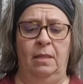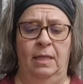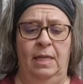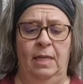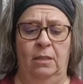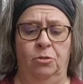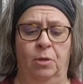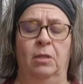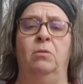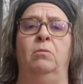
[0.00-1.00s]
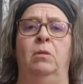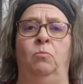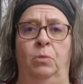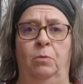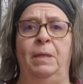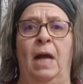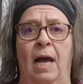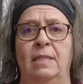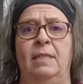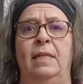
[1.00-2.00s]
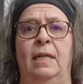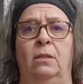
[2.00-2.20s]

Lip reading: the trail will be icy